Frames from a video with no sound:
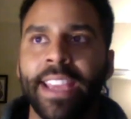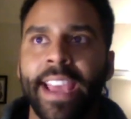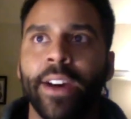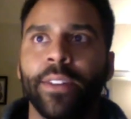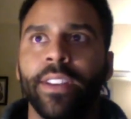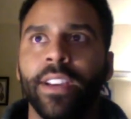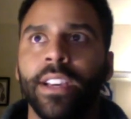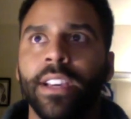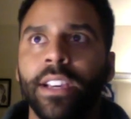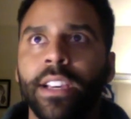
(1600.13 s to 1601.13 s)
out.
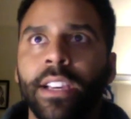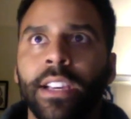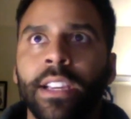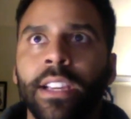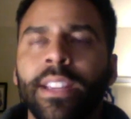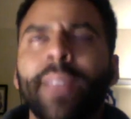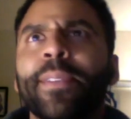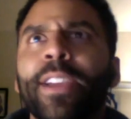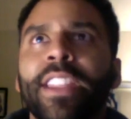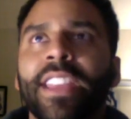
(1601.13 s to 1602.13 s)
I've
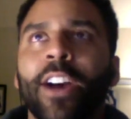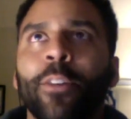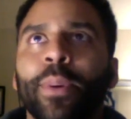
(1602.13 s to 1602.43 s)
been cutting out,